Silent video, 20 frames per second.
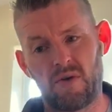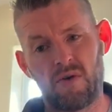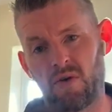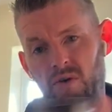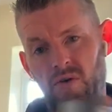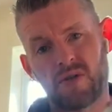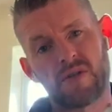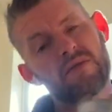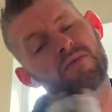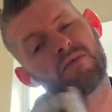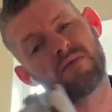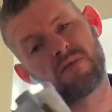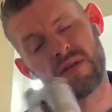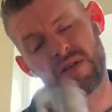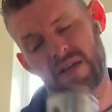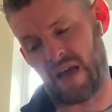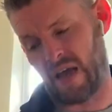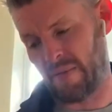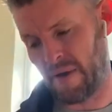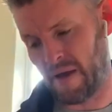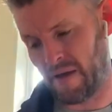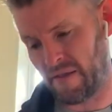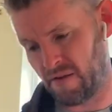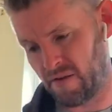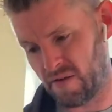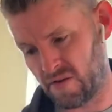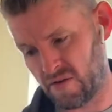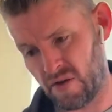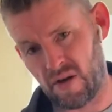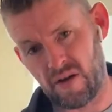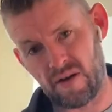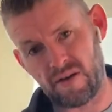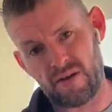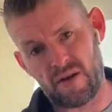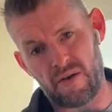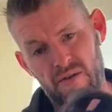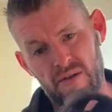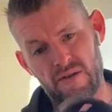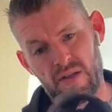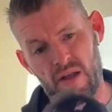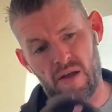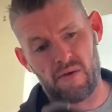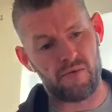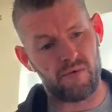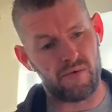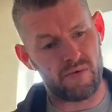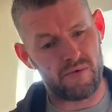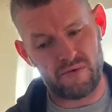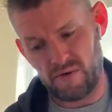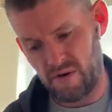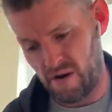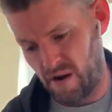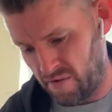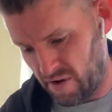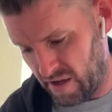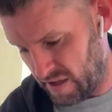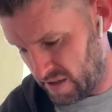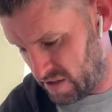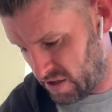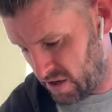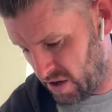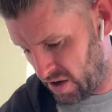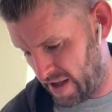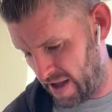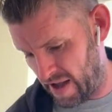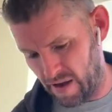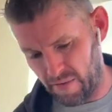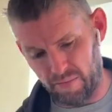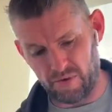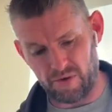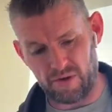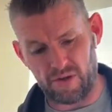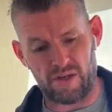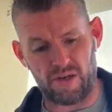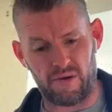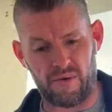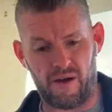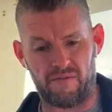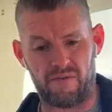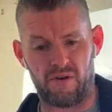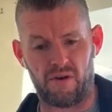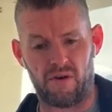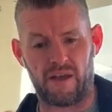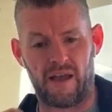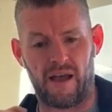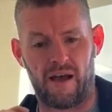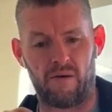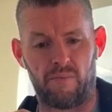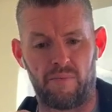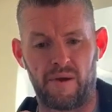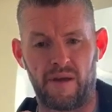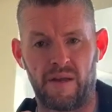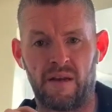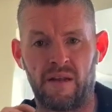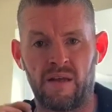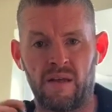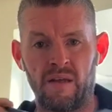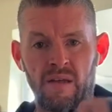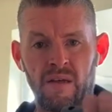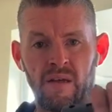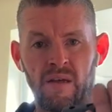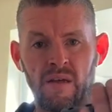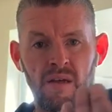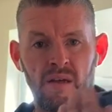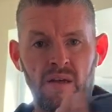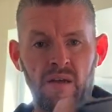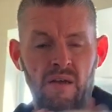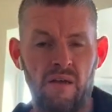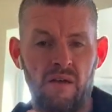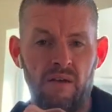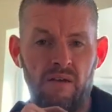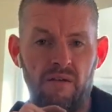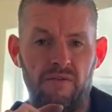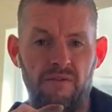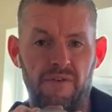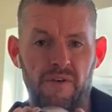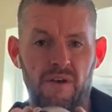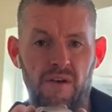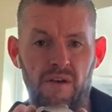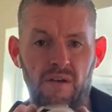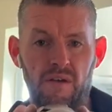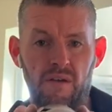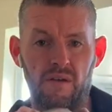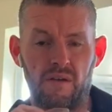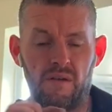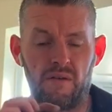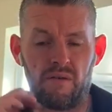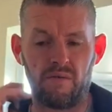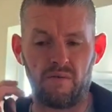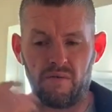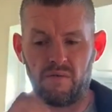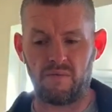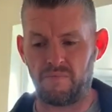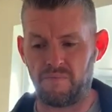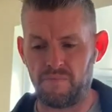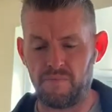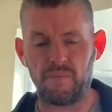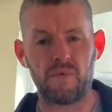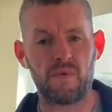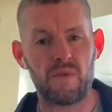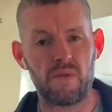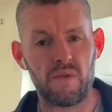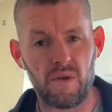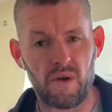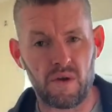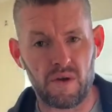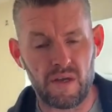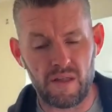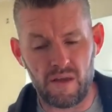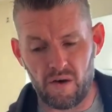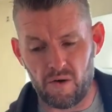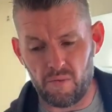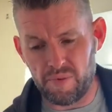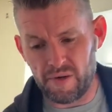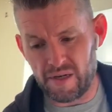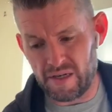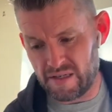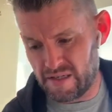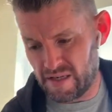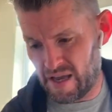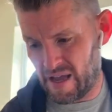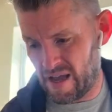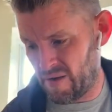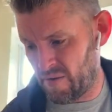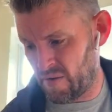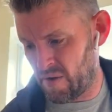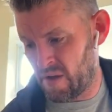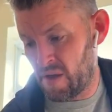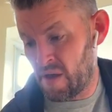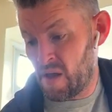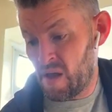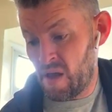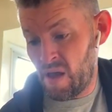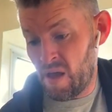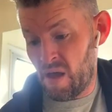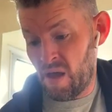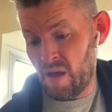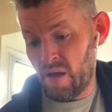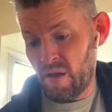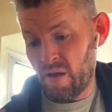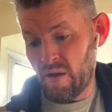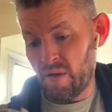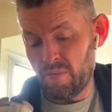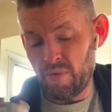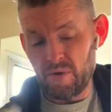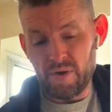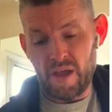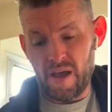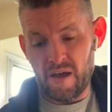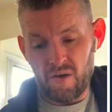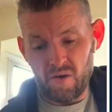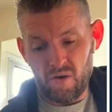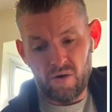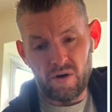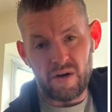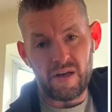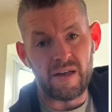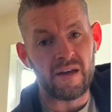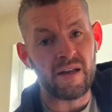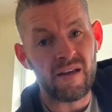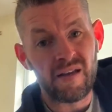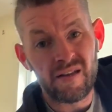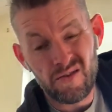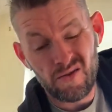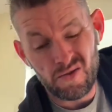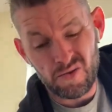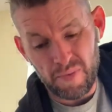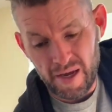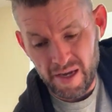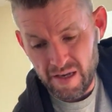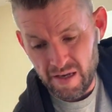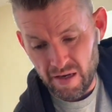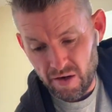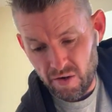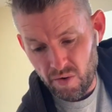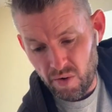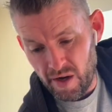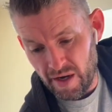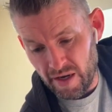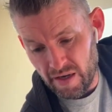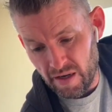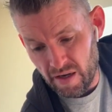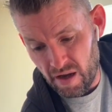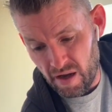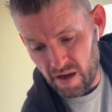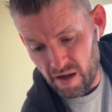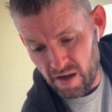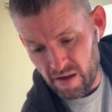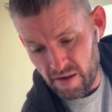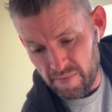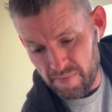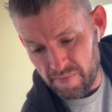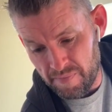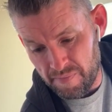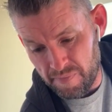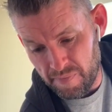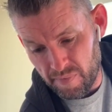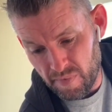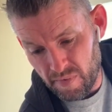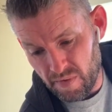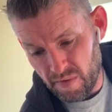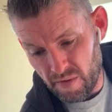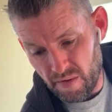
course came out the other side, so there's no need to knock out, but you do have a knockout pin for knocking the old piece out. But yeah, all in, does make it quick. Gonna